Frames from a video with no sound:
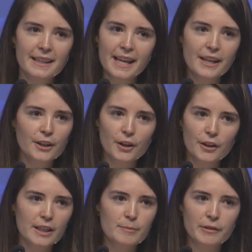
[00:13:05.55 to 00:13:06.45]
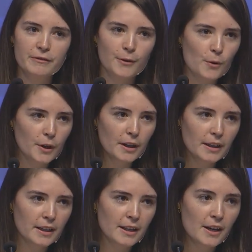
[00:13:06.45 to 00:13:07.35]
They had heard it
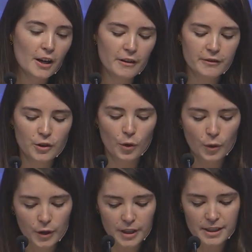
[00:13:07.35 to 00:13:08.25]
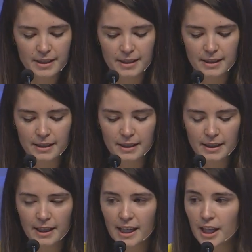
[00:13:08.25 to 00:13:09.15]
before, of course.
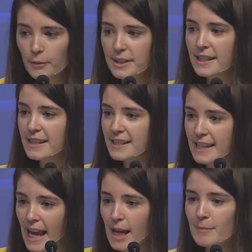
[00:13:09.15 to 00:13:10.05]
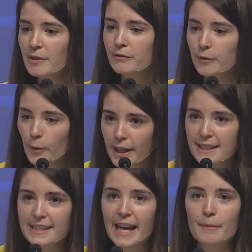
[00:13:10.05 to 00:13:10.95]
It was the same
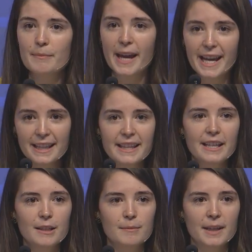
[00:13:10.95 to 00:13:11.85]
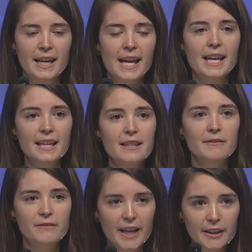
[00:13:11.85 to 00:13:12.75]
voice that made them in the
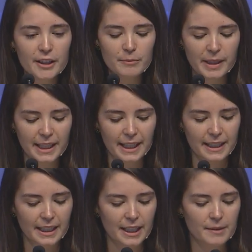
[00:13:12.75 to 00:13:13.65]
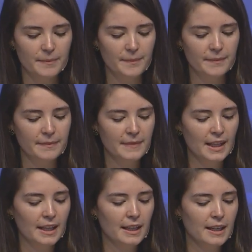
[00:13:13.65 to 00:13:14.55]
very beginning.
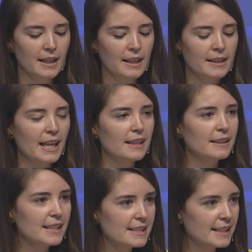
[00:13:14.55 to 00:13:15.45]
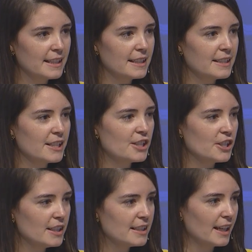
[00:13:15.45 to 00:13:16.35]
They listened to
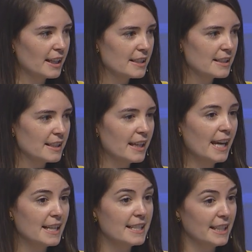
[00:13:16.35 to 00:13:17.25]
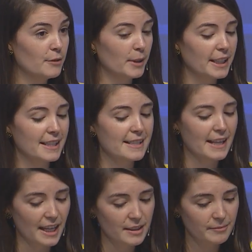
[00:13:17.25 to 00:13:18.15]
Jesus and did what he
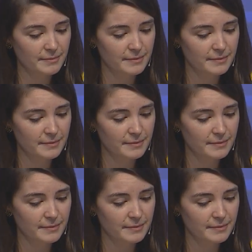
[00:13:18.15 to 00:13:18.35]
said.